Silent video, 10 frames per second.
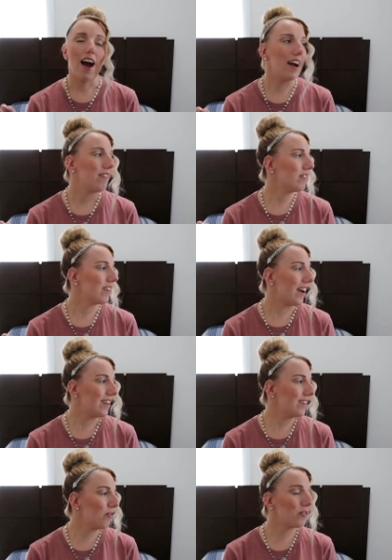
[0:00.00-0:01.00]
I
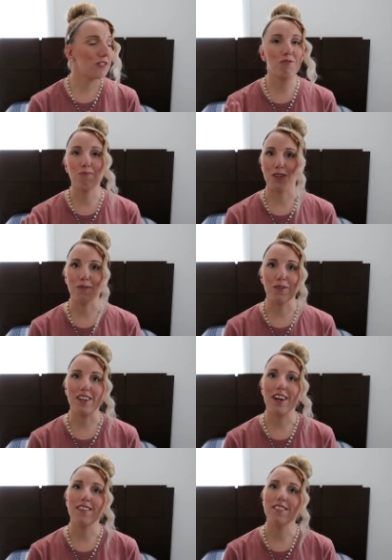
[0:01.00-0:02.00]
decided, which is really
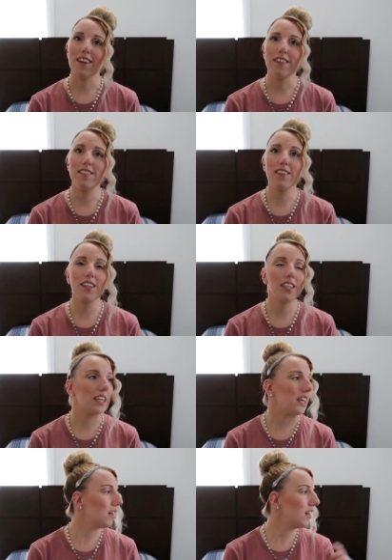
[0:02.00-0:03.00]
weird, I decided to
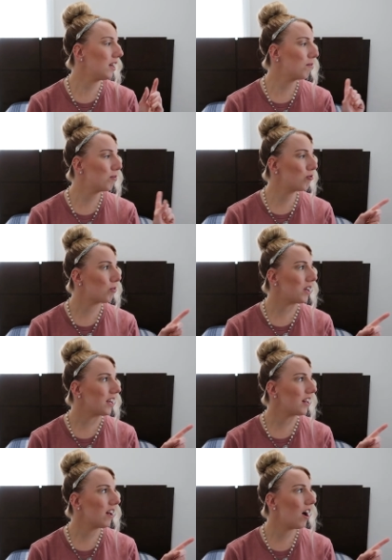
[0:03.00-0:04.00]
clean in
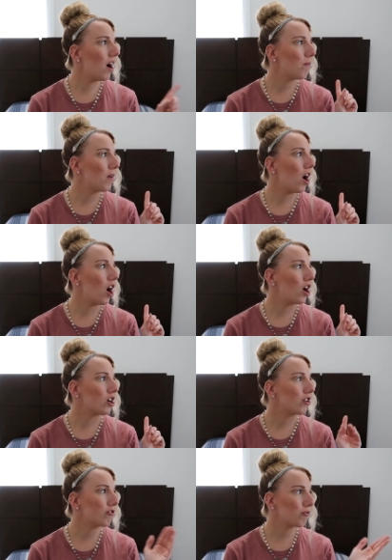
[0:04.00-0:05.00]
between um,
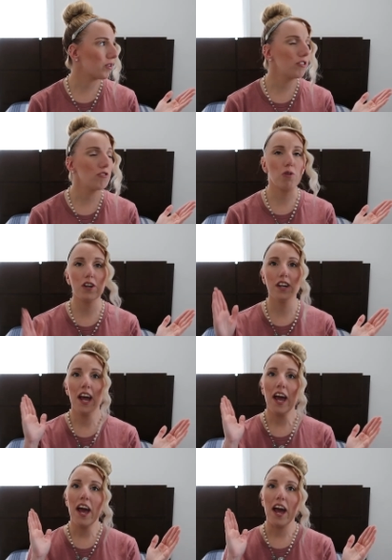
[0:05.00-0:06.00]
our screen door,
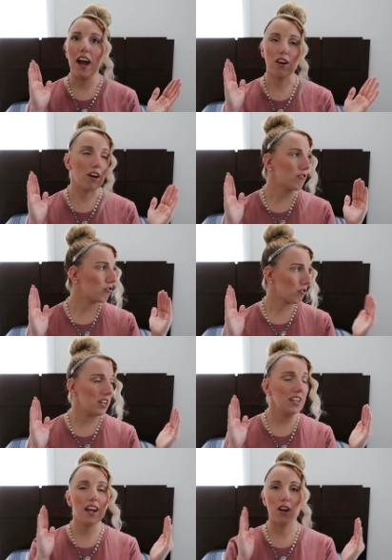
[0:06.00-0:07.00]
or our
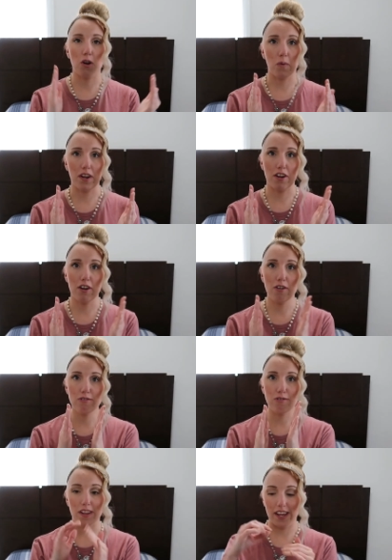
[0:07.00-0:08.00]
screen and our window,
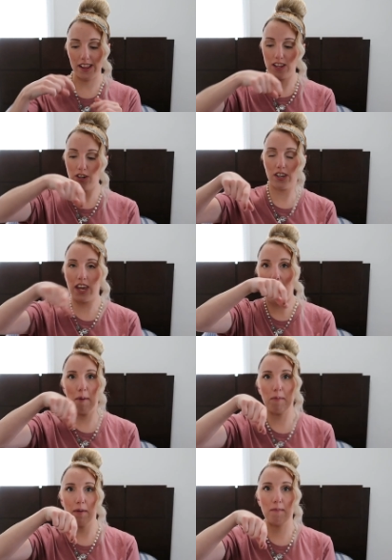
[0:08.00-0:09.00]
so like that little
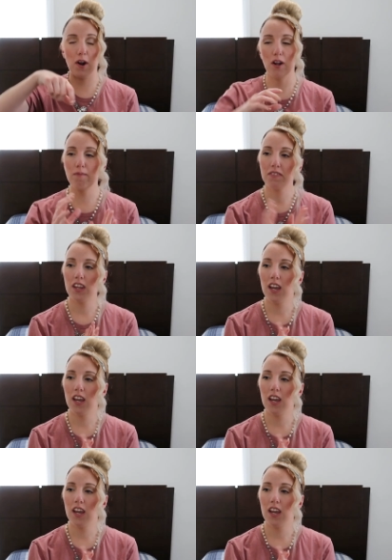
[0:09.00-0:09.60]
gap in the middle.